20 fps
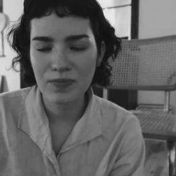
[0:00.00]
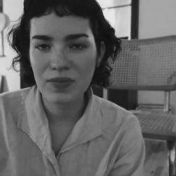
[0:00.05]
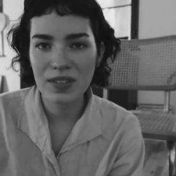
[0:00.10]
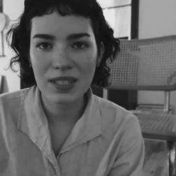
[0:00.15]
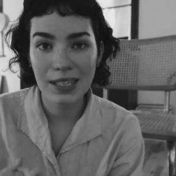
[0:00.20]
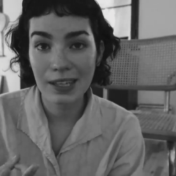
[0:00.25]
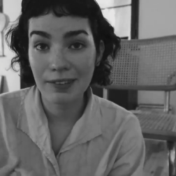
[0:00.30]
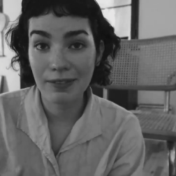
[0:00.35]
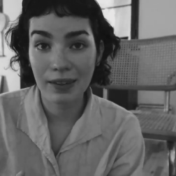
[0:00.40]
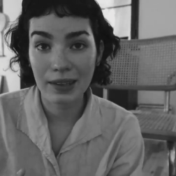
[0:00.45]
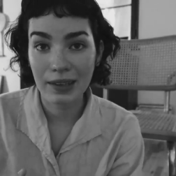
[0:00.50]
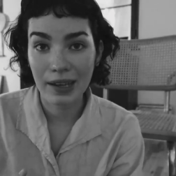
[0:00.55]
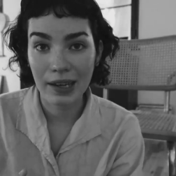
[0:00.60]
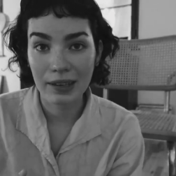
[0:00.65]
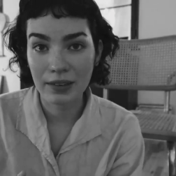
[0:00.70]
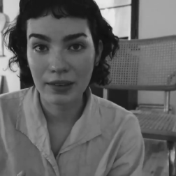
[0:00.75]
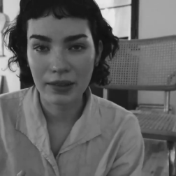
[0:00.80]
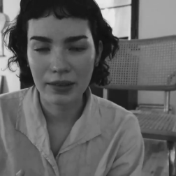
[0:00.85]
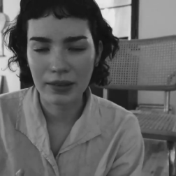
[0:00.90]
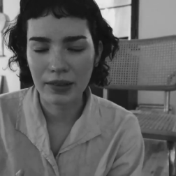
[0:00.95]
see if I
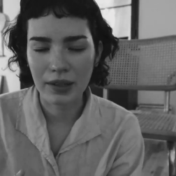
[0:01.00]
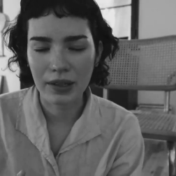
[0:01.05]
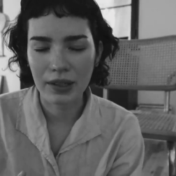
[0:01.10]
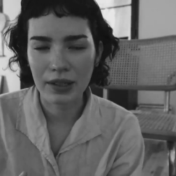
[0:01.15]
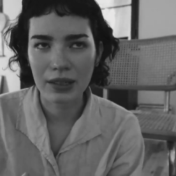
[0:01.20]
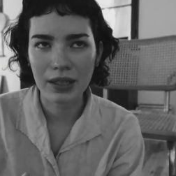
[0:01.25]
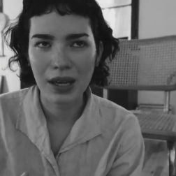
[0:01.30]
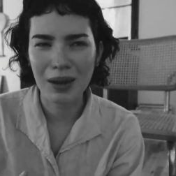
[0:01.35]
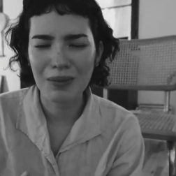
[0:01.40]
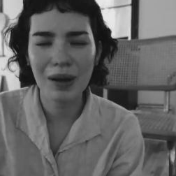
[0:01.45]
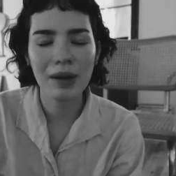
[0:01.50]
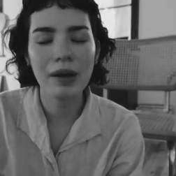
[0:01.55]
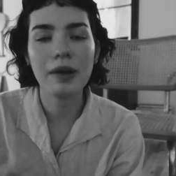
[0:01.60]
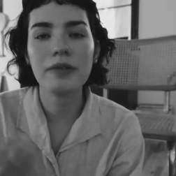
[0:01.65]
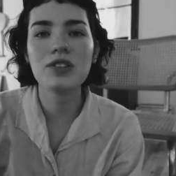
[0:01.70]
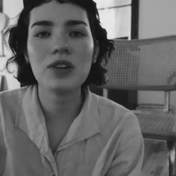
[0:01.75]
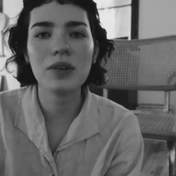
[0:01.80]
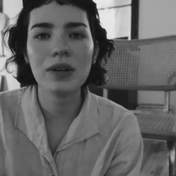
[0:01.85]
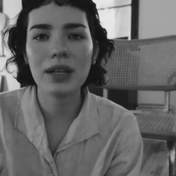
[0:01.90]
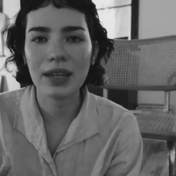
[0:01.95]
liked it or not. I mean, I
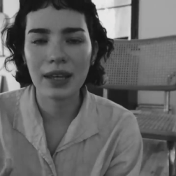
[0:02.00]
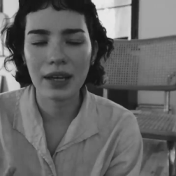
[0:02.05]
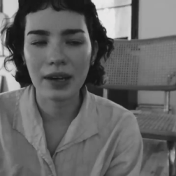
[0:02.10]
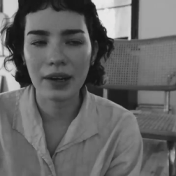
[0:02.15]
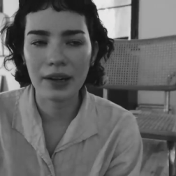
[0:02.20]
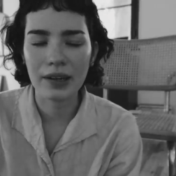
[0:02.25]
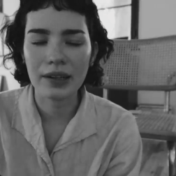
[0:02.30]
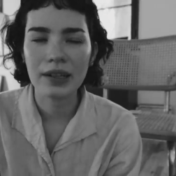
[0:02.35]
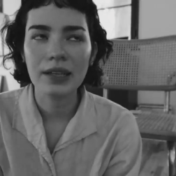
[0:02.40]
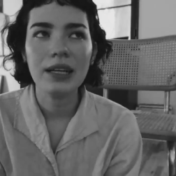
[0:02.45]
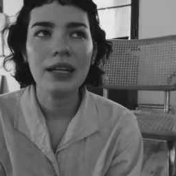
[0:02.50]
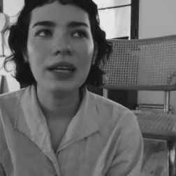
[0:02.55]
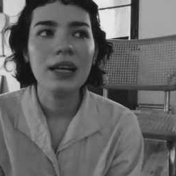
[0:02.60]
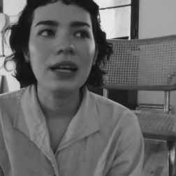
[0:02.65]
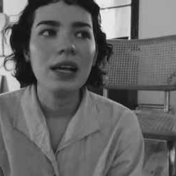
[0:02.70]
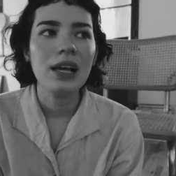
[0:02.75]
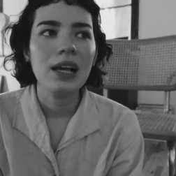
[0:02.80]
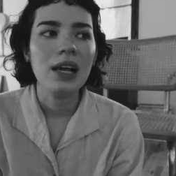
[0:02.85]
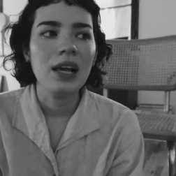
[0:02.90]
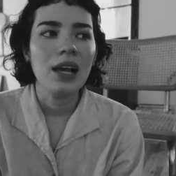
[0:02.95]
was already there.
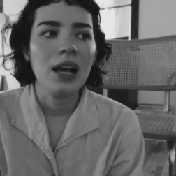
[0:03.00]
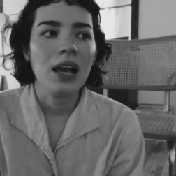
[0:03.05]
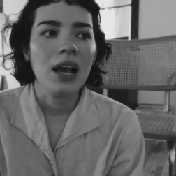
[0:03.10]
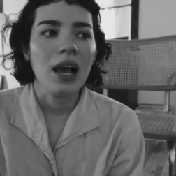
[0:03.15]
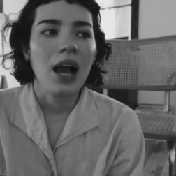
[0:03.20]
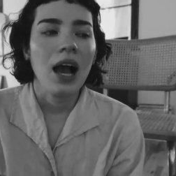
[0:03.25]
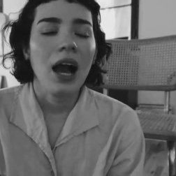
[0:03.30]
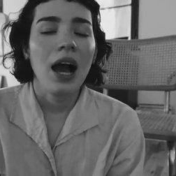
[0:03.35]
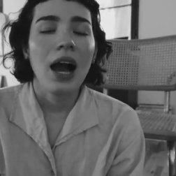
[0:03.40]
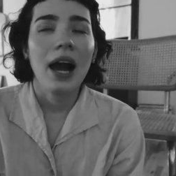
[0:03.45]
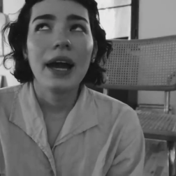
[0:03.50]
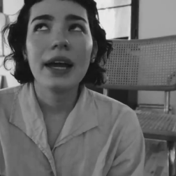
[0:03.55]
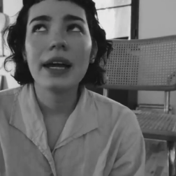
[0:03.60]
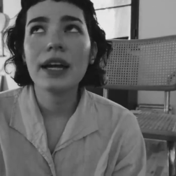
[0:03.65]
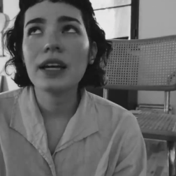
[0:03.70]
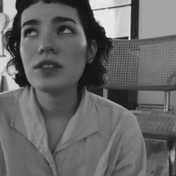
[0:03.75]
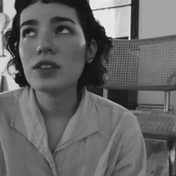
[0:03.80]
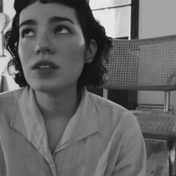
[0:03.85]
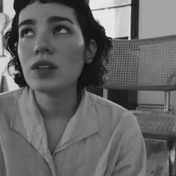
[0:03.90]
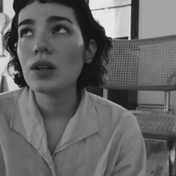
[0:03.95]
I
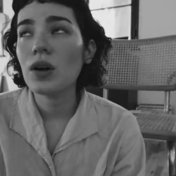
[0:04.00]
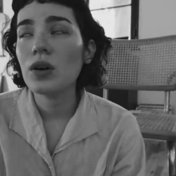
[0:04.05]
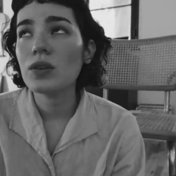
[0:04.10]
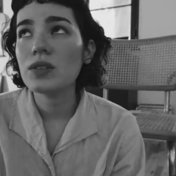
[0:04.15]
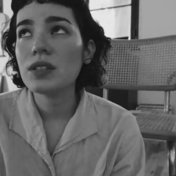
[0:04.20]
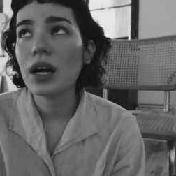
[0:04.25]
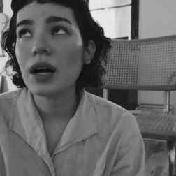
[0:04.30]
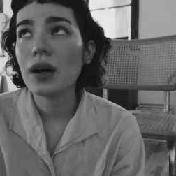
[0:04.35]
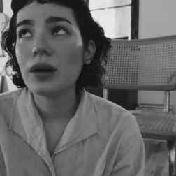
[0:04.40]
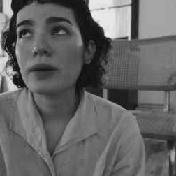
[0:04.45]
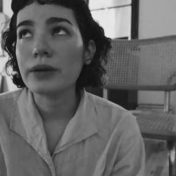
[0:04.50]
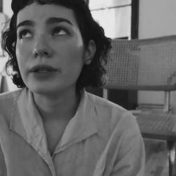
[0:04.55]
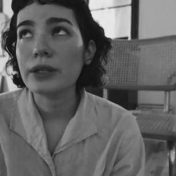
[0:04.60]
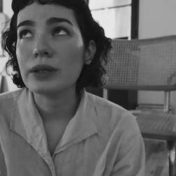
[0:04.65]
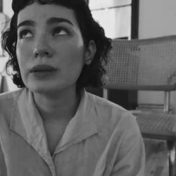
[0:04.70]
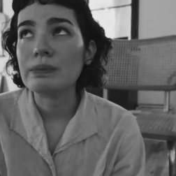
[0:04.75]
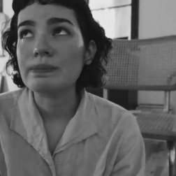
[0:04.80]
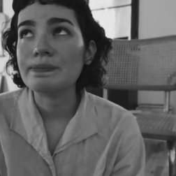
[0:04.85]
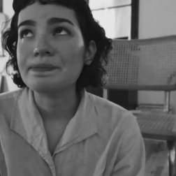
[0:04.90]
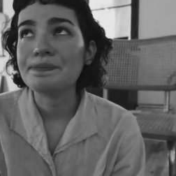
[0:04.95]
get to the hotel
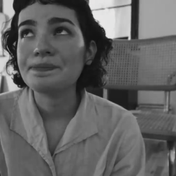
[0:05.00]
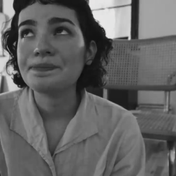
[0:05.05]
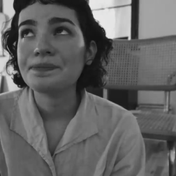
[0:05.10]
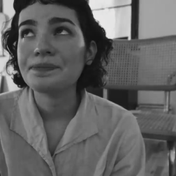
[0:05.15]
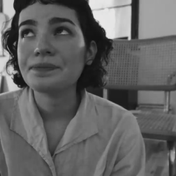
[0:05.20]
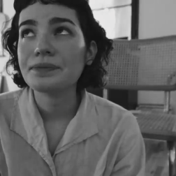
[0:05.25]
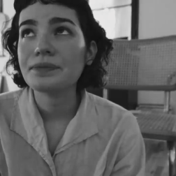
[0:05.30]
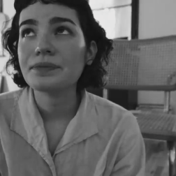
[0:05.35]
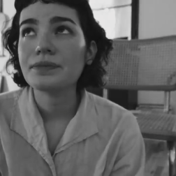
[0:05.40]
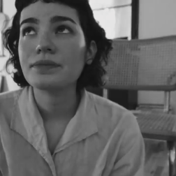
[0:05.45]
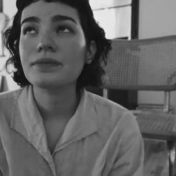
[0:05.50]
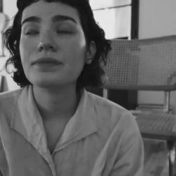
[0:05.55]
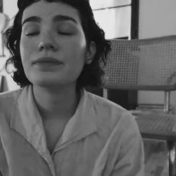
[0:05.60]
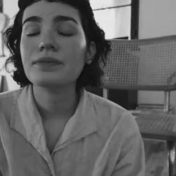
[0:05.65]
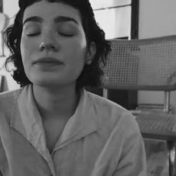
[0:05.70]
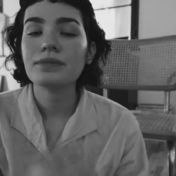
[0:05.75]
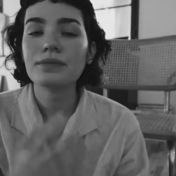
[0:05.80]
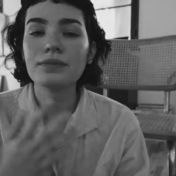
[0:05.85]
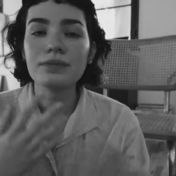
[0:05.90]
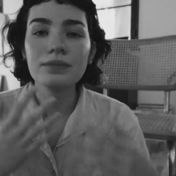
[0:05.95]
room.
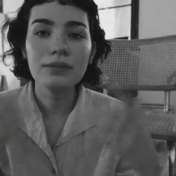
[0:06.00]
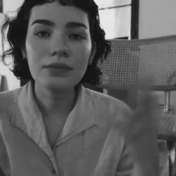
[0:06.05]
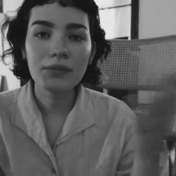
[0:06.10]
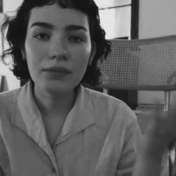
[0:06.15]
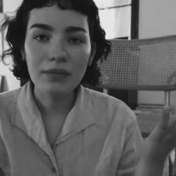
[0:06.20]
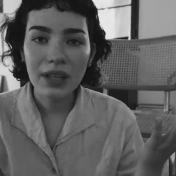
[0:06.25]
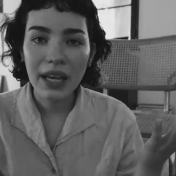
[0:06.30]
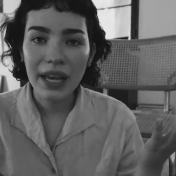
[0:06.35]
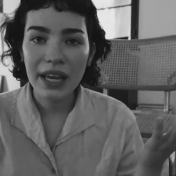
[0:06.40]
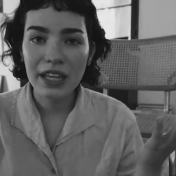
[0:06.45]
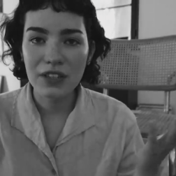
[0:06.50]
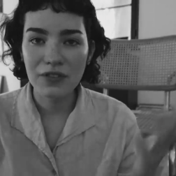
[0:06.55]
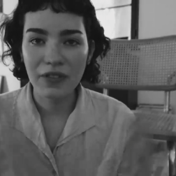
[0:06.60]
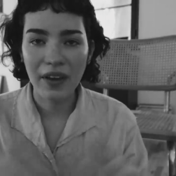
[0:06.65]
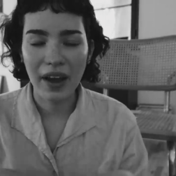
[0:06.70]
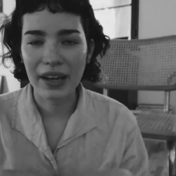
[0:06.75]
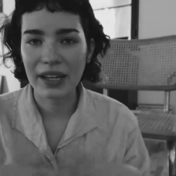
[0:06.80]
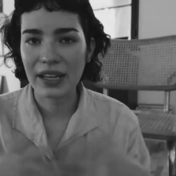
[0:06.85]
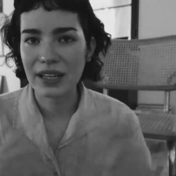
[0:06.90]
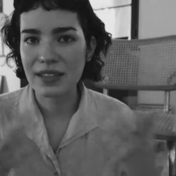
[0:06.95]
It's
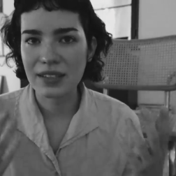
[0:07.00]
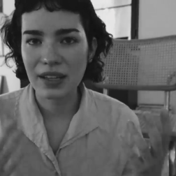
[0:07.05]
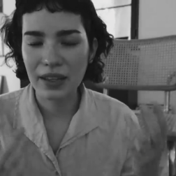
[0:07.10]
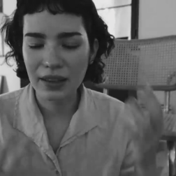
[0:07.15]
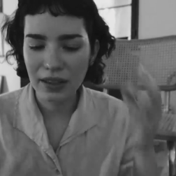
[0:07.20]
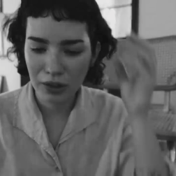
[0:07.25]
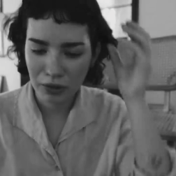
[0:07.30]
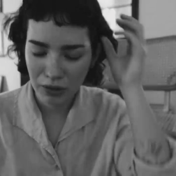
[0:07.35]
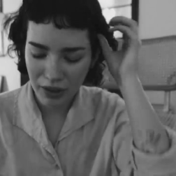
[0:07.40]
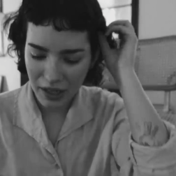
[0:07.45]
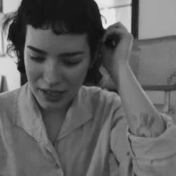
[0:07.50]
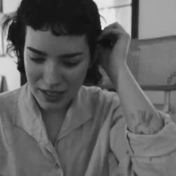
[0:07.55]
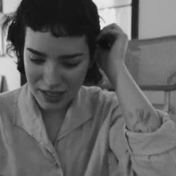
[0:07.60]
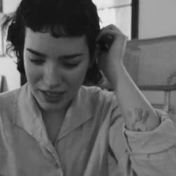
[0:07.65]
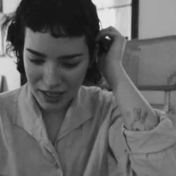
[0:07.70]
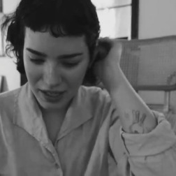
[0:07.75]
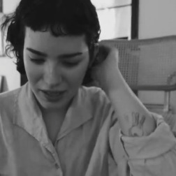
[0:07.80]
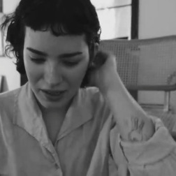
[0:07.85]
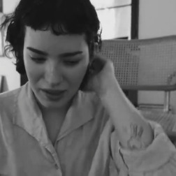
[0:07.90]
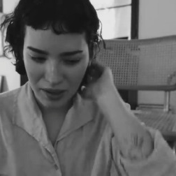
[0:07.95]
fine, it's nothing
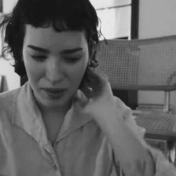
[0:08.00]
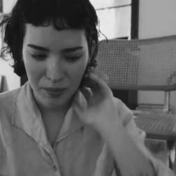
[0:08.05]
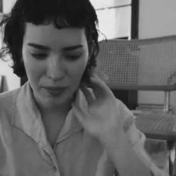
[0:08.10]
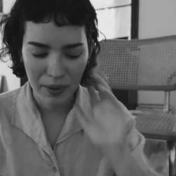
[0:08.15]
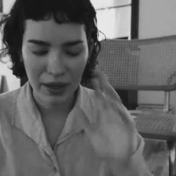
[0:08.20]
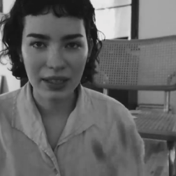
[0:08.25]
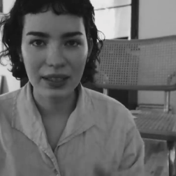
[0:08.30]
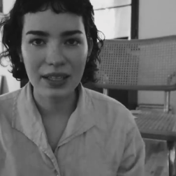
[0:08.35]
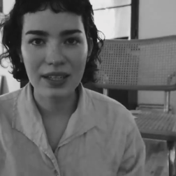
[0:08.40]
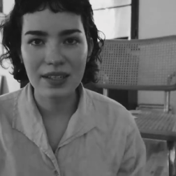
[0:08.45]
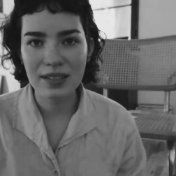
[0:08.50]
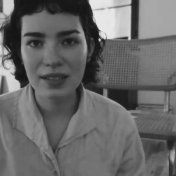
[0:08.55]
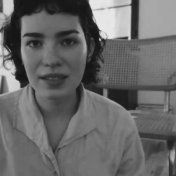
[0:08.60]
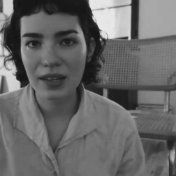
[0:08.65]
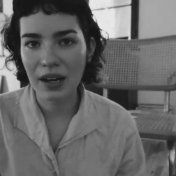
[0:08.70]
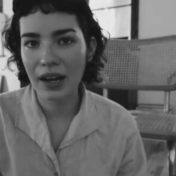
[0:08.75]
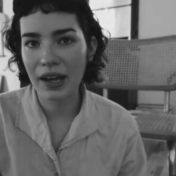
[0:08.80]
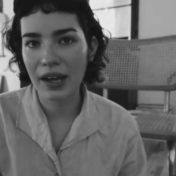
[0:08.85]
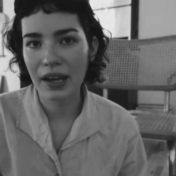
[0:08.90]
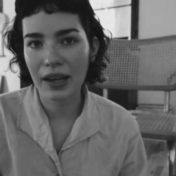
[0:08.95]
crazy, but at least
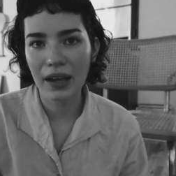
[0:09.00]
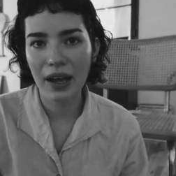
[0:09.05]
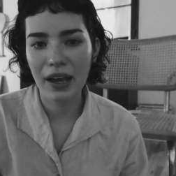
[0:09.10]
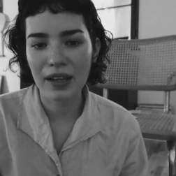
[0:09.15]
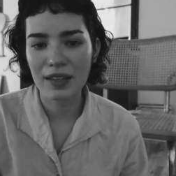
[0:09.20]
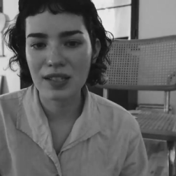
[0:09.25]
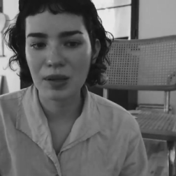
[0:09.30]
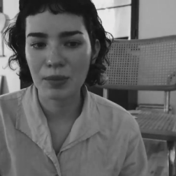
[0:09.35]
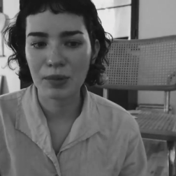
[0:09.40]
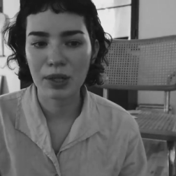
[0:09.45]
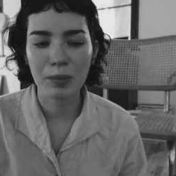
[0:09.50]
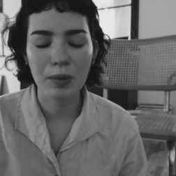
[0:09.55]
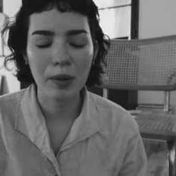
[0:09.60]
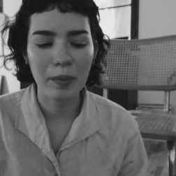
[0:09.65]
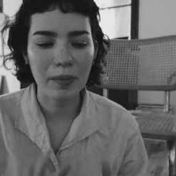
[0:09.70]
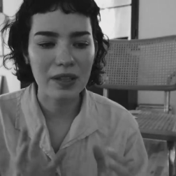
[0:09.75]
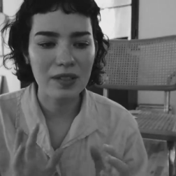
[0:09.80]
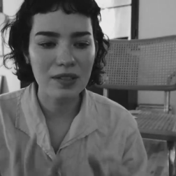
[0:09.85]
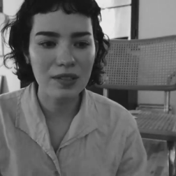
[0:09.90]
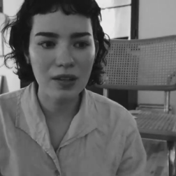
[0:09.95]
I had somewhere to put
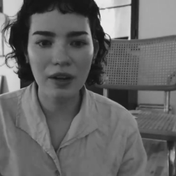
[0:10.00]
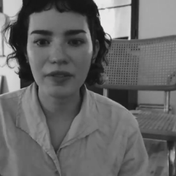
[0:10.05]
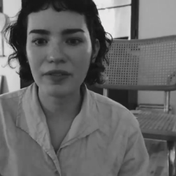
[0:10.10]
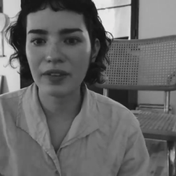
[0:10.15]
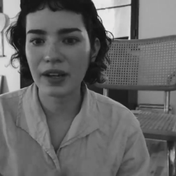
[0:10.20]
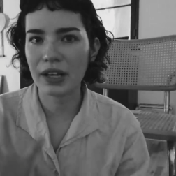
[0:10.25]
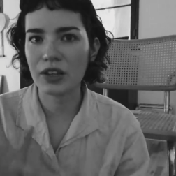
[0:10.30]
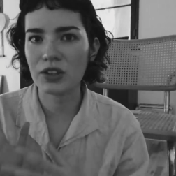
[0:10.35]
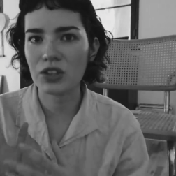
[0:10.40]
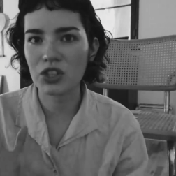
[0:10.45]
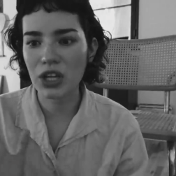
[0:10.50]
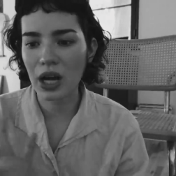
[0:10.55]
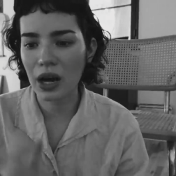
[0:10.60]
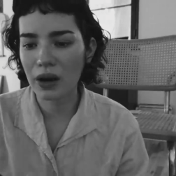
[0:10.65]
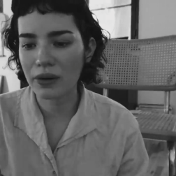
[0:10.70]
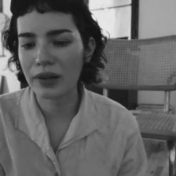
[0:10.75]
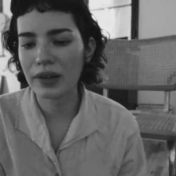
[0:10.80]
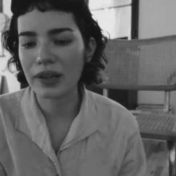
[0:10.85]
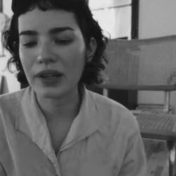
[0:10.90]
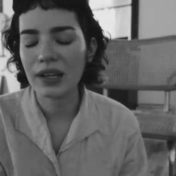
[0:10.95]
my stuff and I could
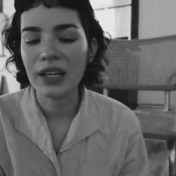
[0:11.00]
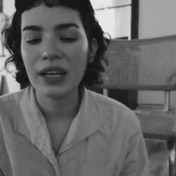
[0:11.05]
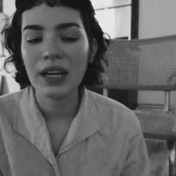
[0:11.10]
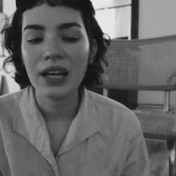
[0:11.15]
shower.